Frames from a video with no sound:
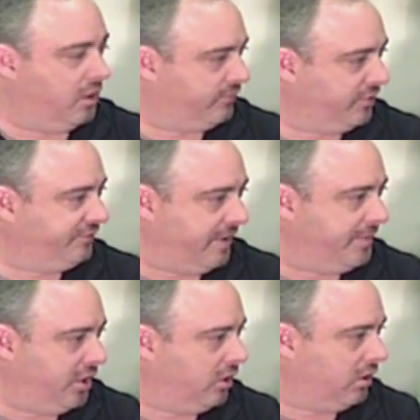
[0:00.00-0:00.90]
A free
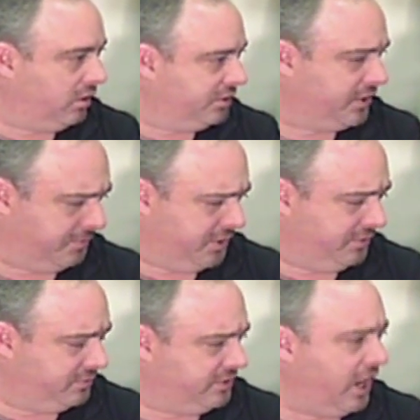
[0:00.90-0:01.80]
seminar or
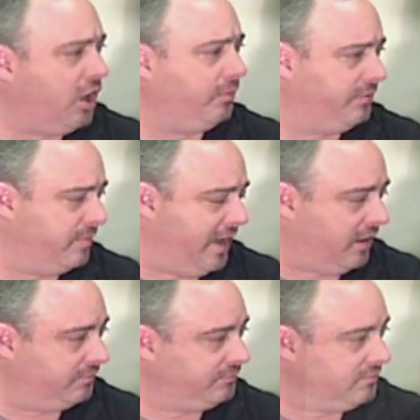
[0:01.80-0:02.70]
something to help them
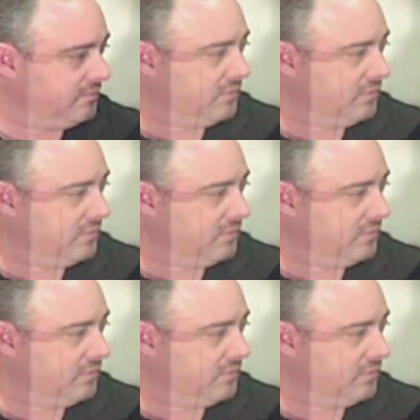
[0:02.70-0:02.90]
out.